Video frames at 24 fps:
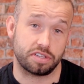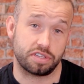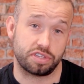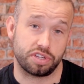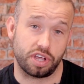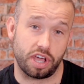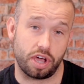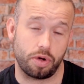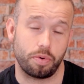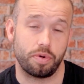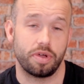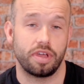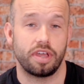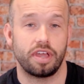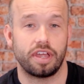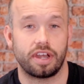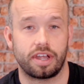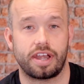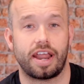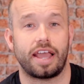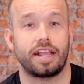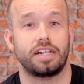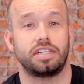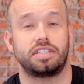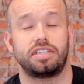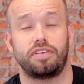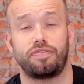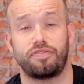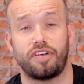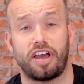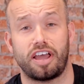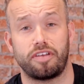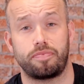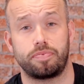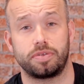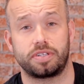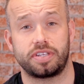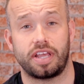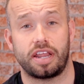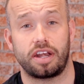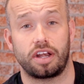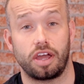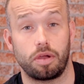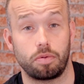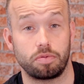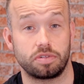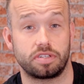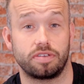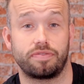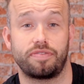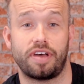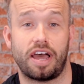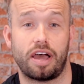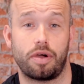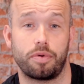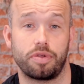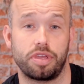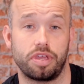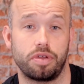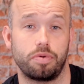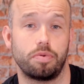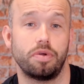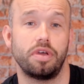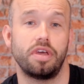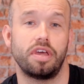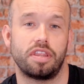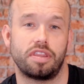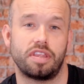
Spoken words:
So 95% loan to value.